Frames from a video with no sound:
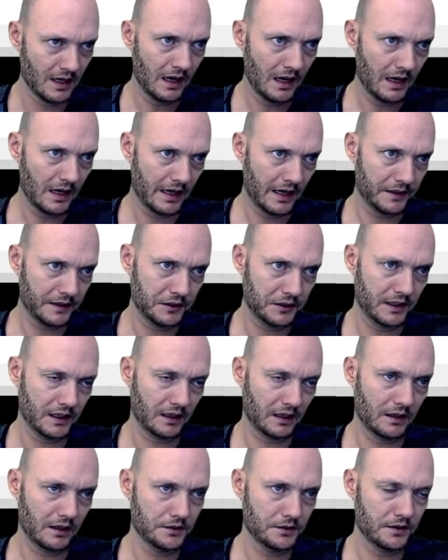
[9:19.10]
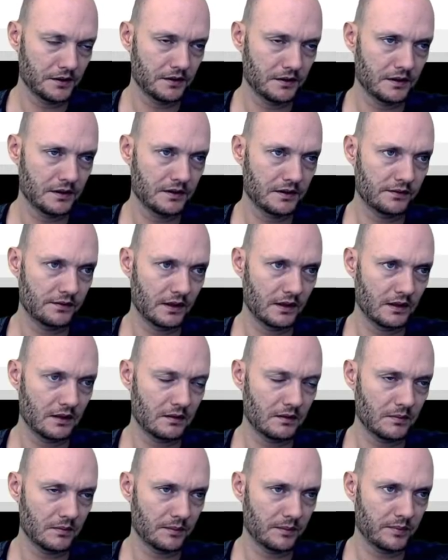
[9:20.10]
As you get closer to the sphere,
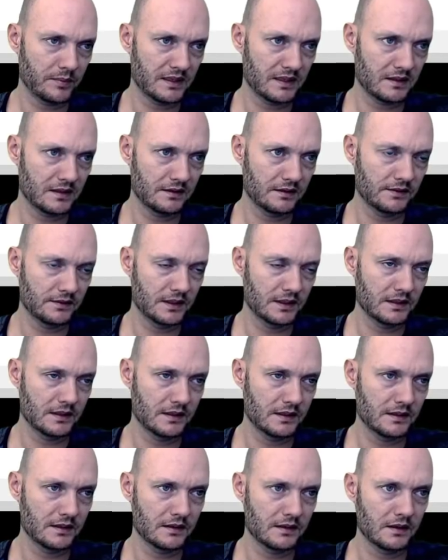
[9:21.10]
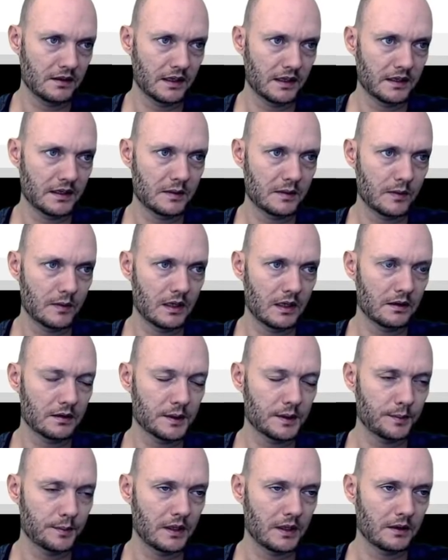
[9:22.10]
my positive distance is going to get smaller,
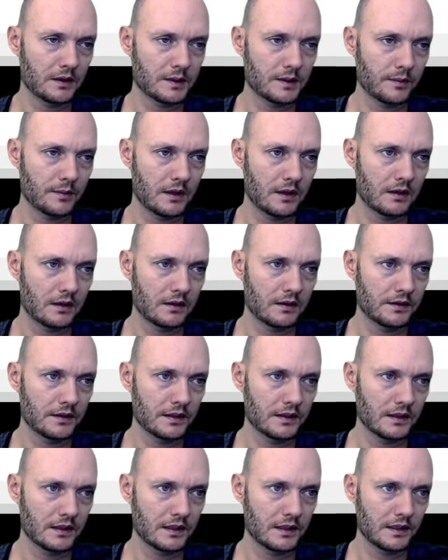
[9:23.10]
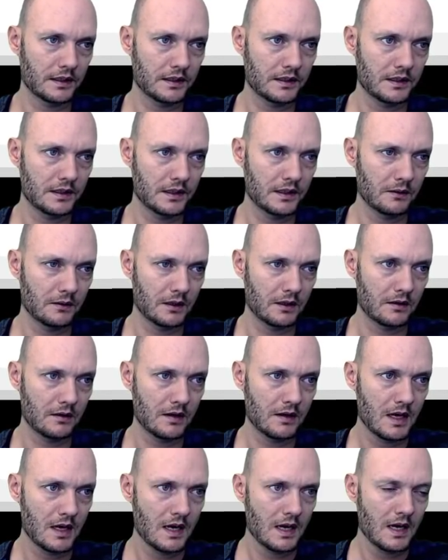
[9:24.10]
smaller, smaller until it hits
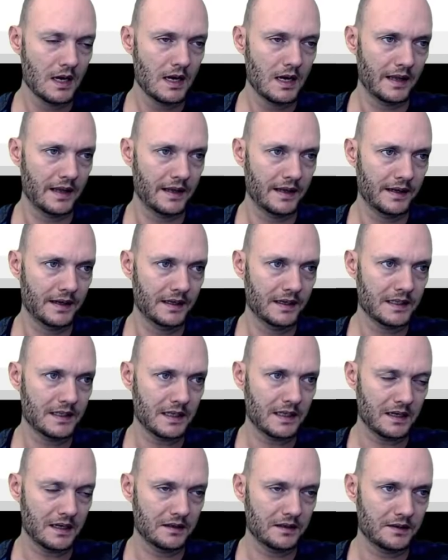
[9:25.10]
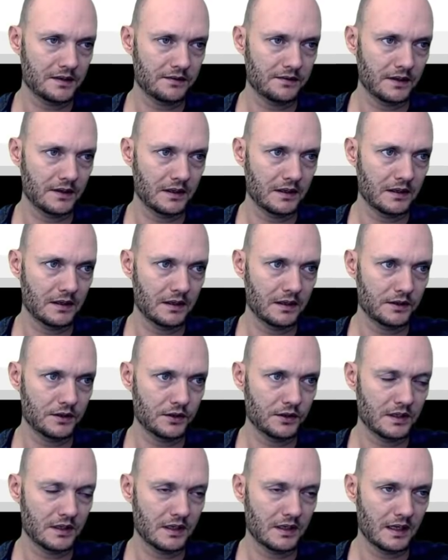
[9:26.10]
0. And then inside of the sphere, it
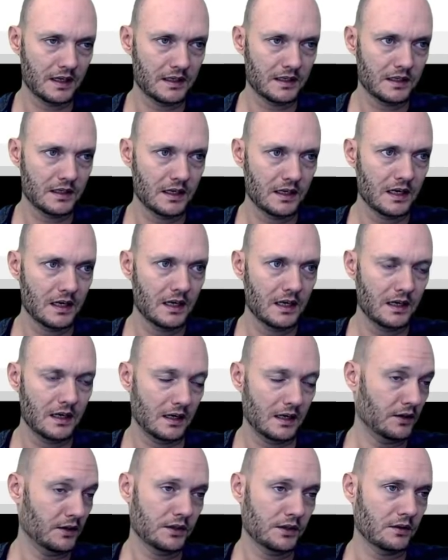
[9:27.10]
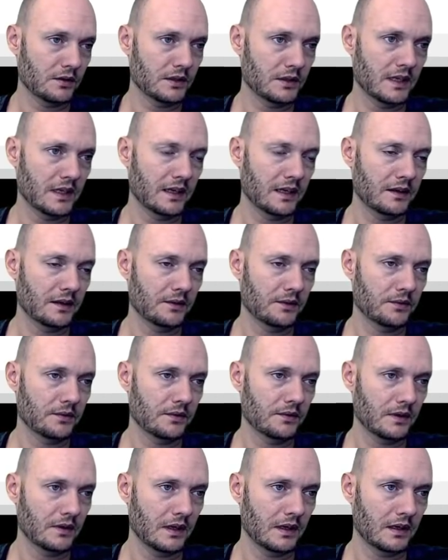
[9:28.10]
just goes negative,
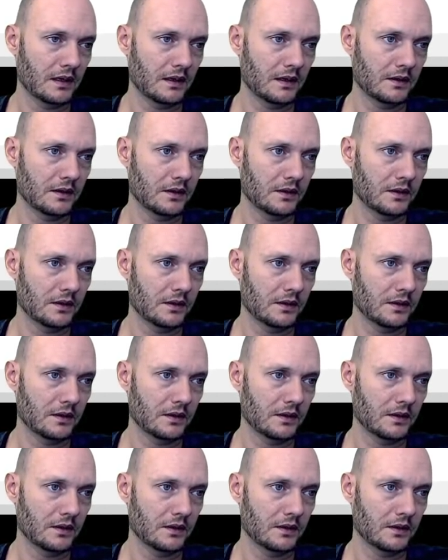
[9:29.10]
and it